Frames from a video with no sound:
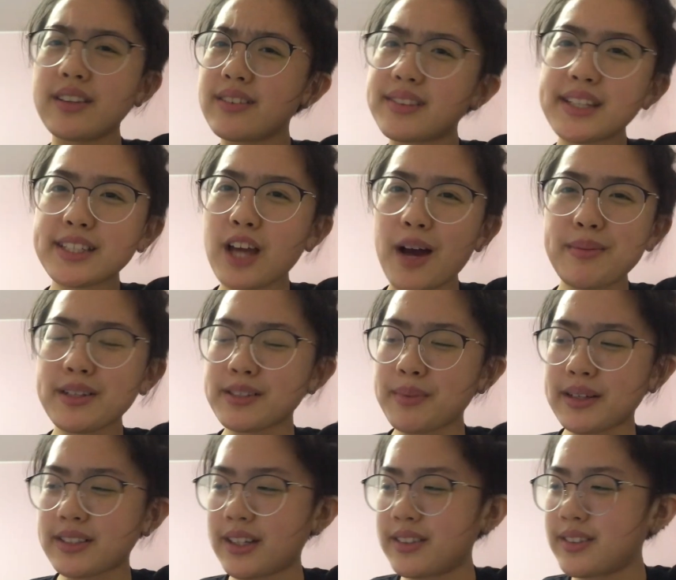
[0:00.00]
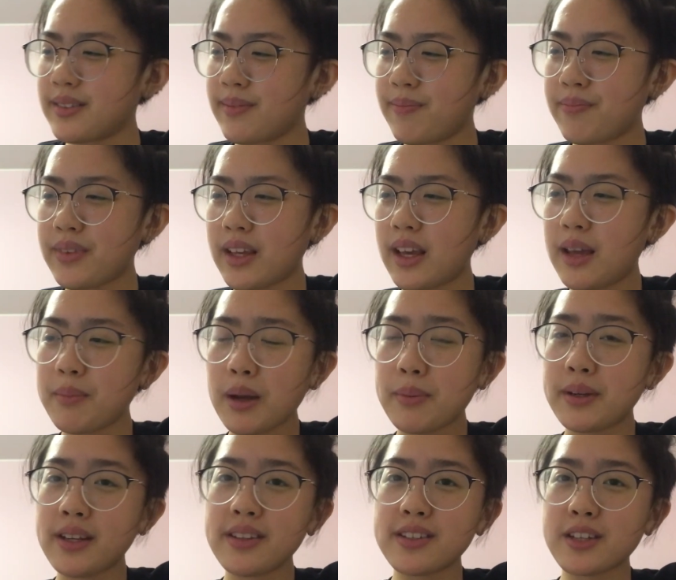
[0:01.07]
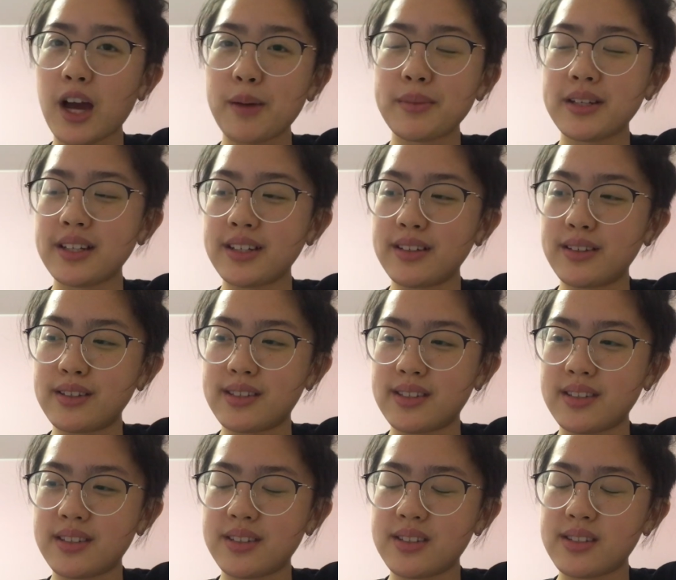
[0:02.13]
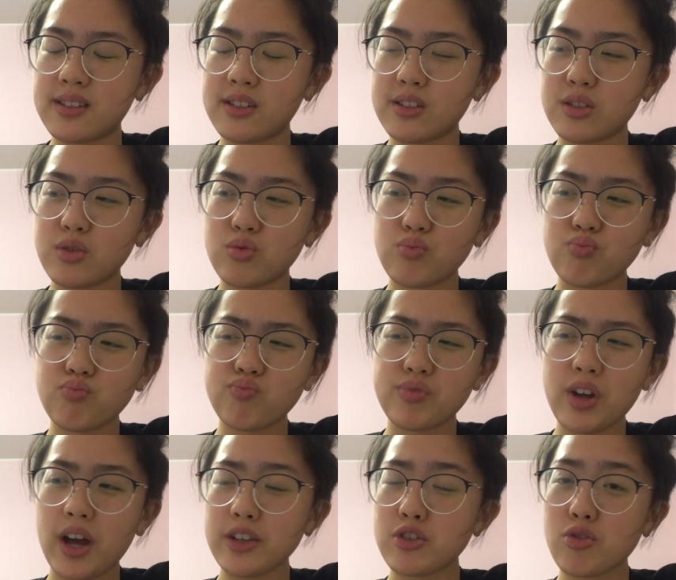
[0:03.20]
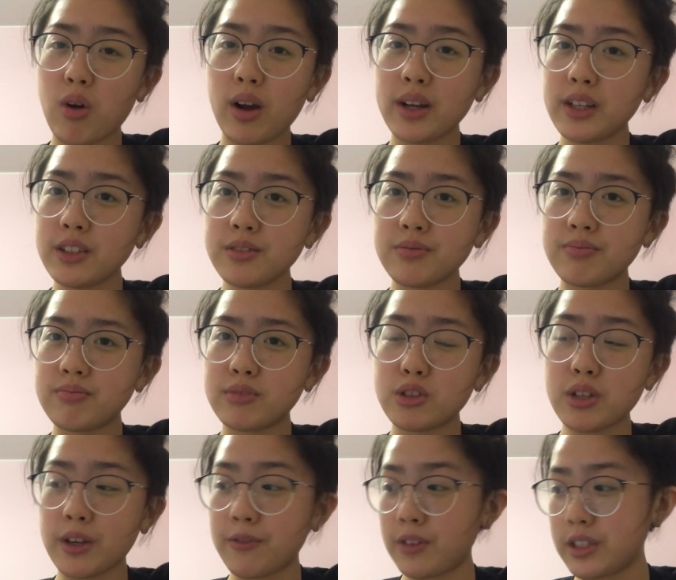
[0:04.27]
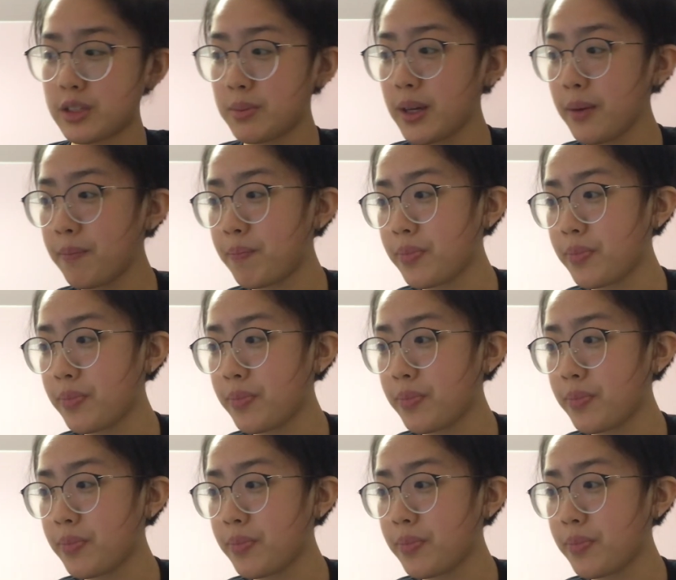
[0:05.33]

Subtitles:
This comment doesn't make sense. In my opinion, this comment is not strong enough to convince me,